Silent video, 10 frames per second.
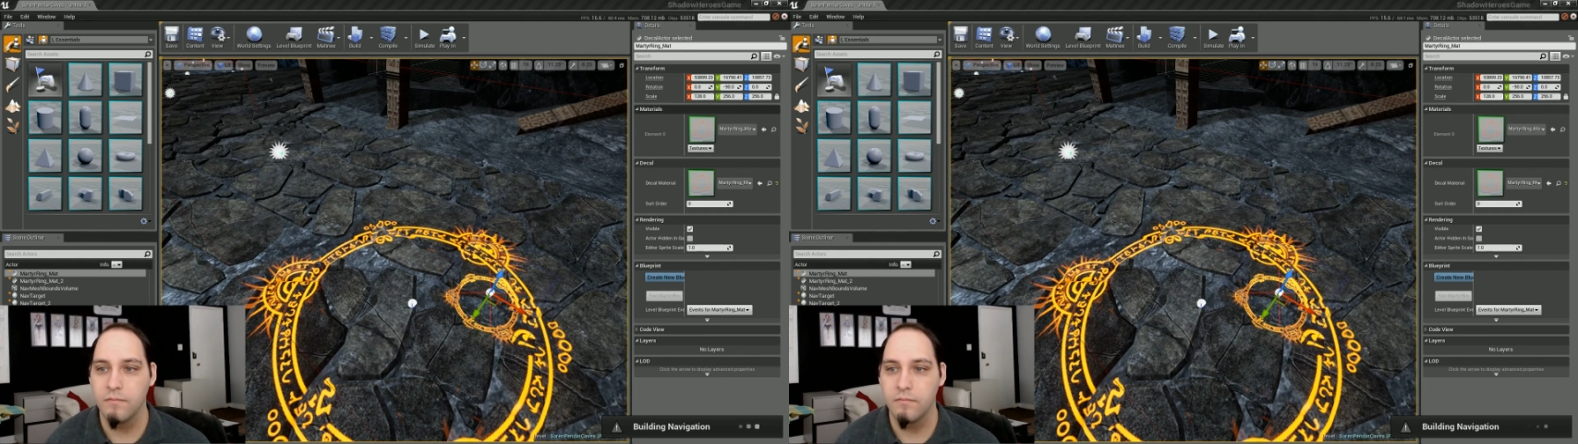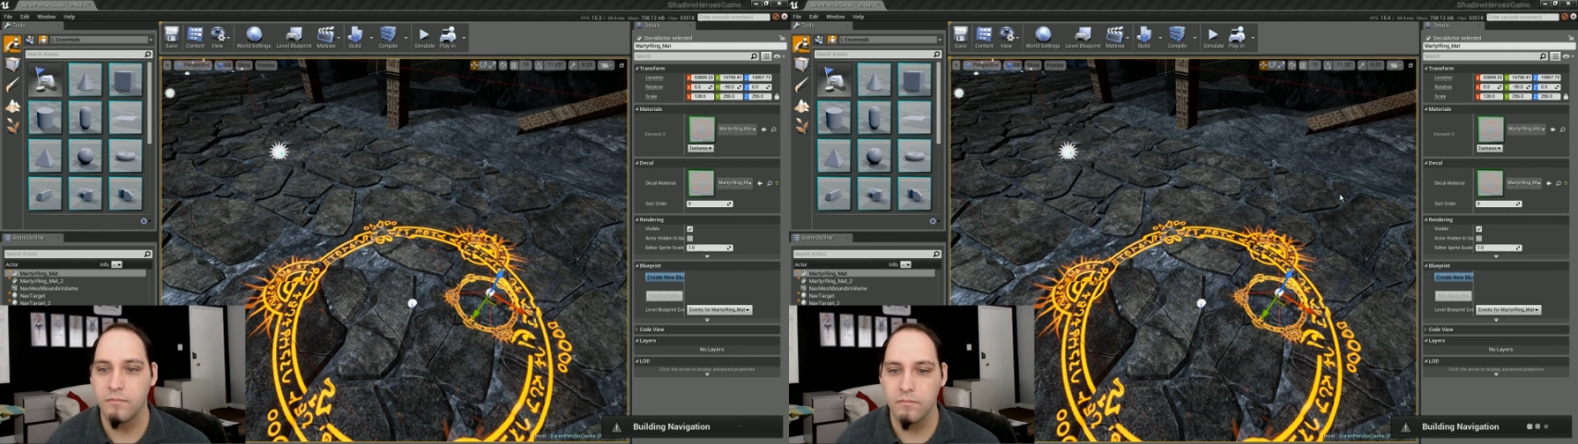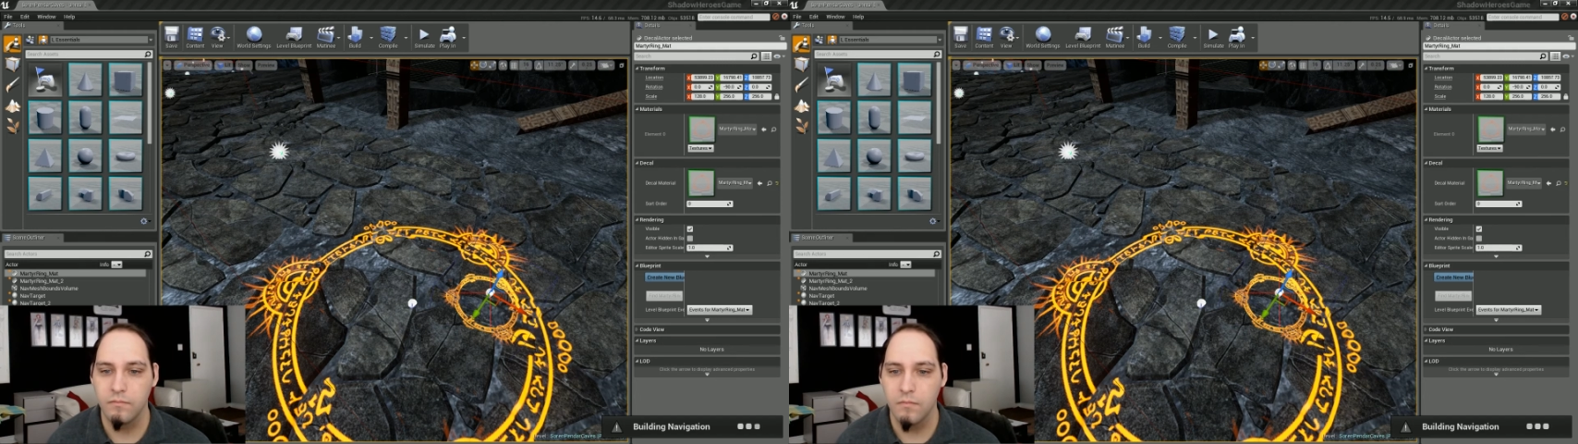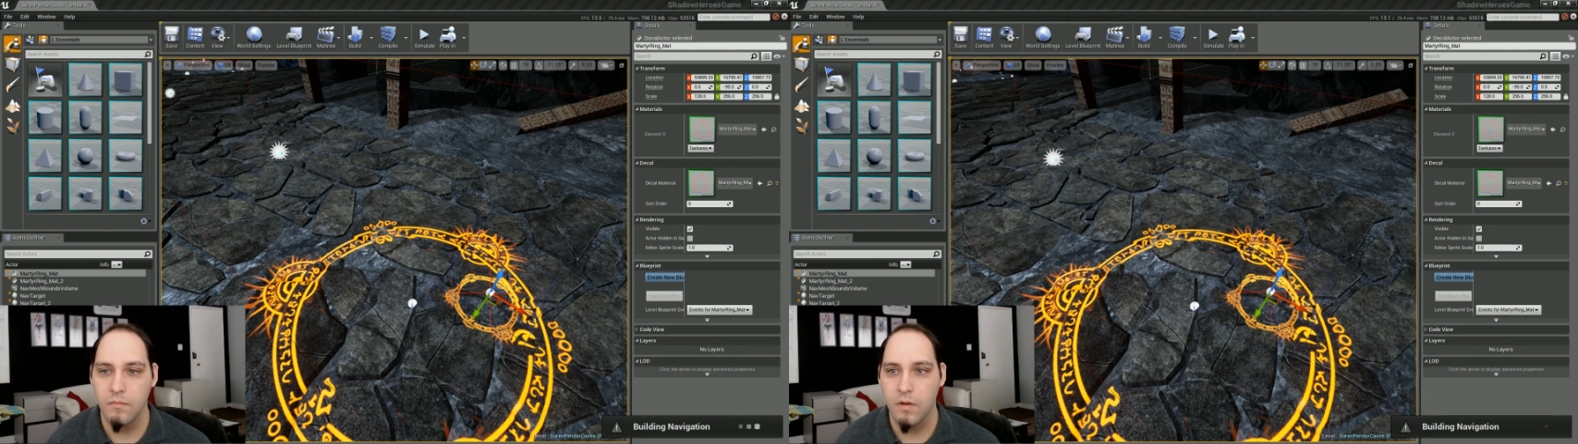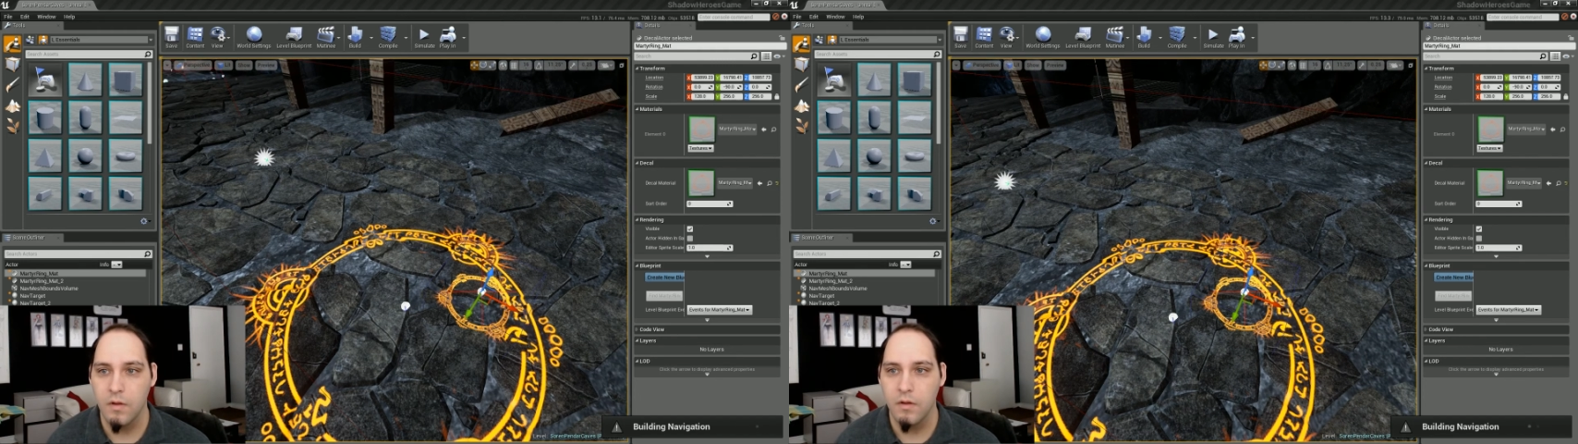
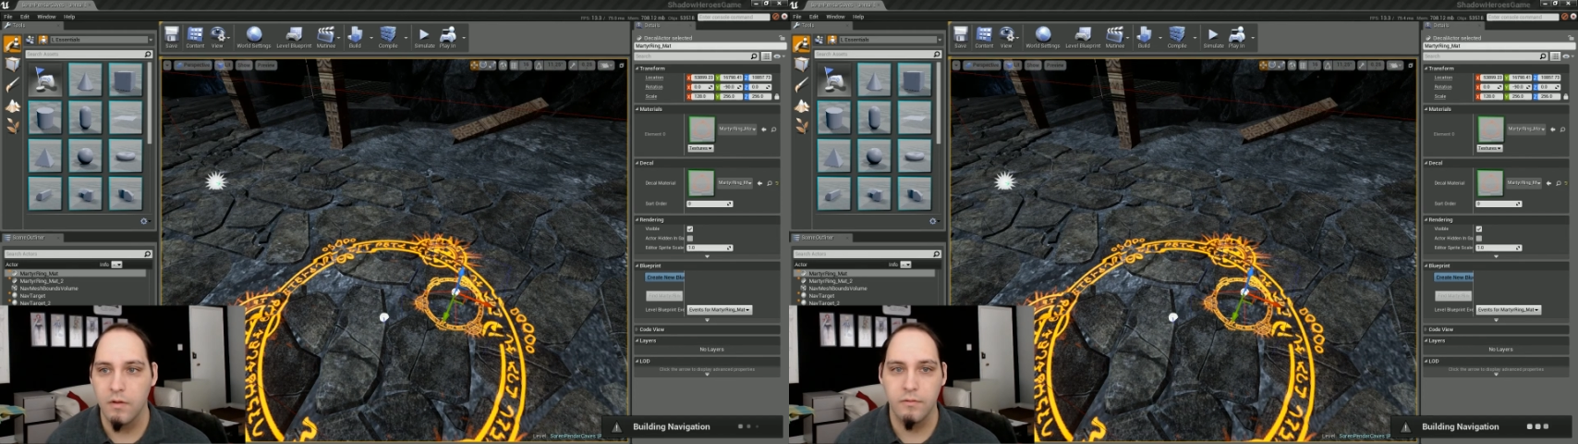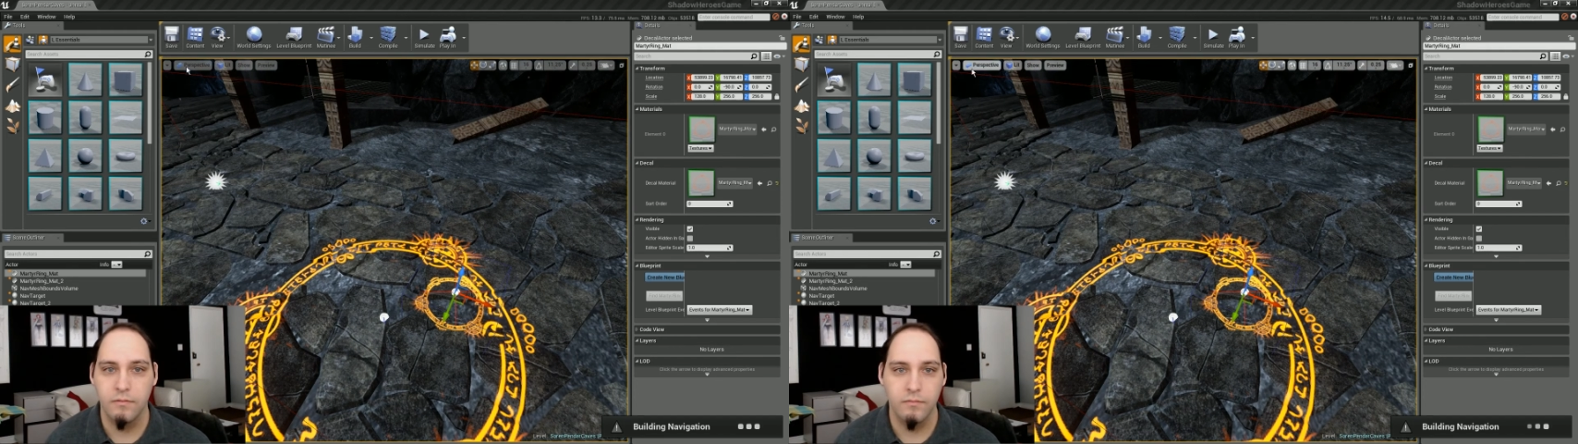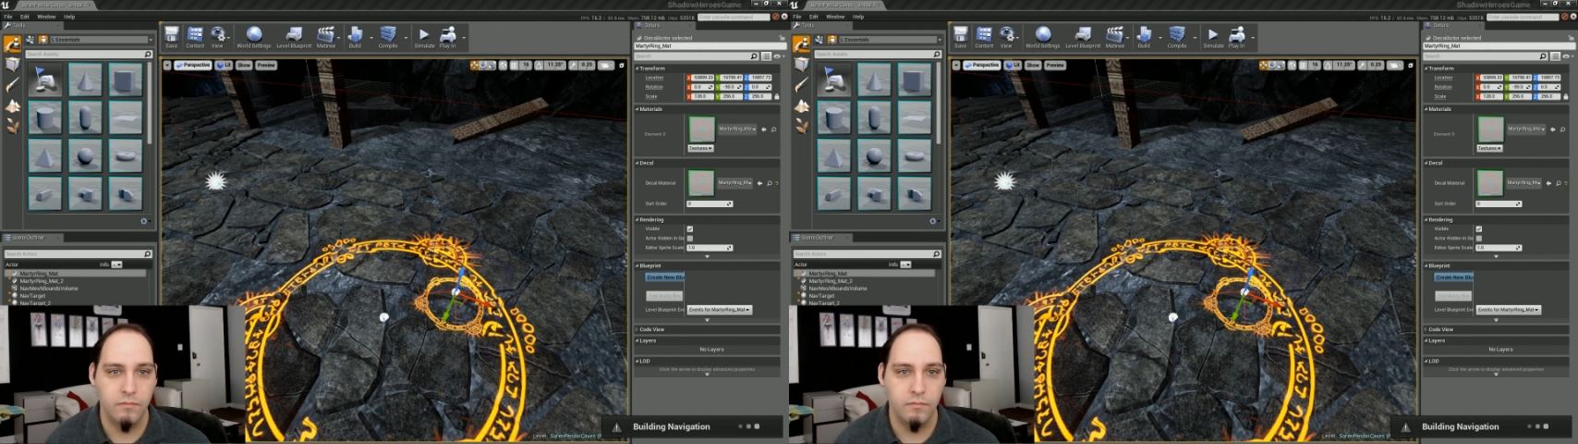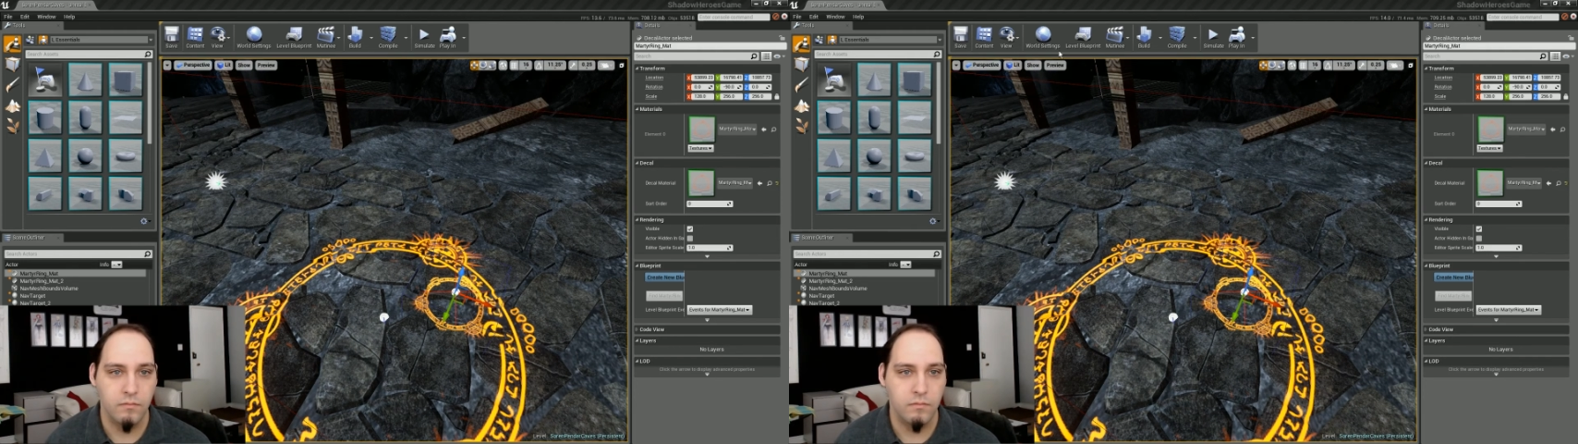Nothing is said.